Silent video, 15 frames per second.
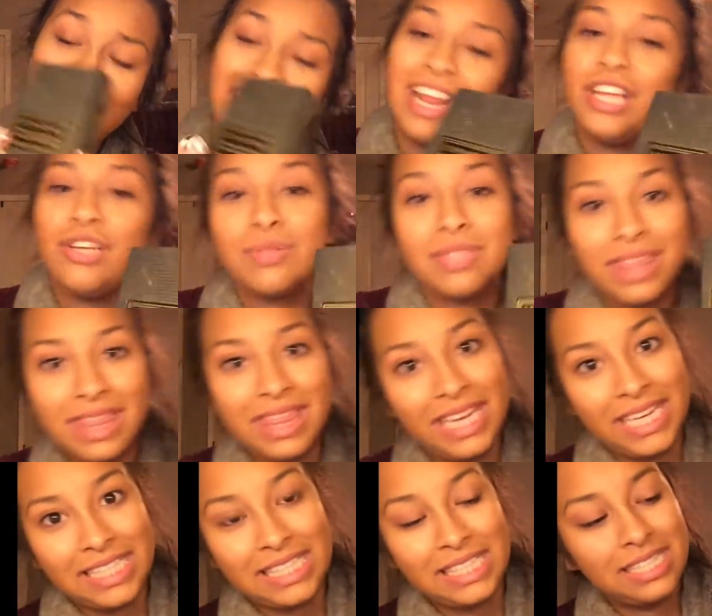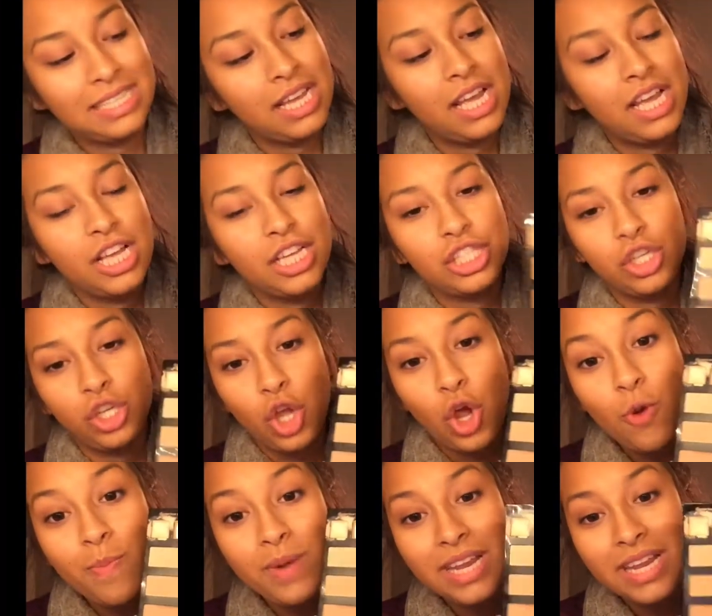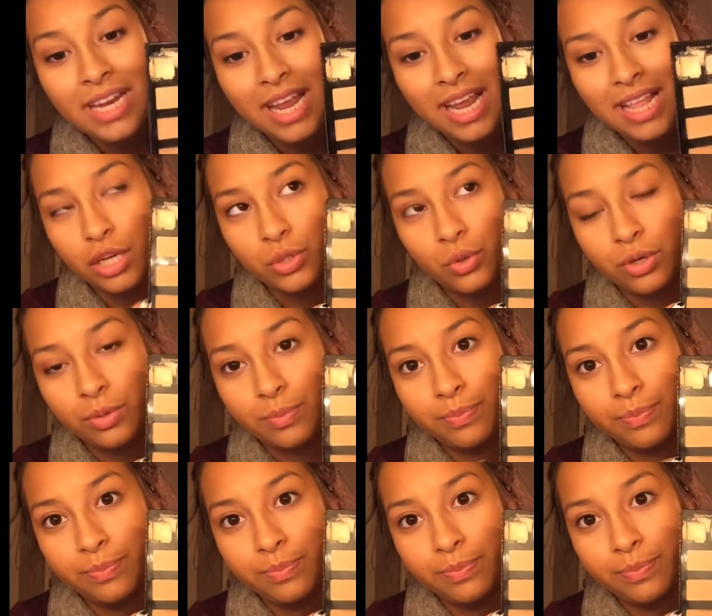And I use this. So you open it and contour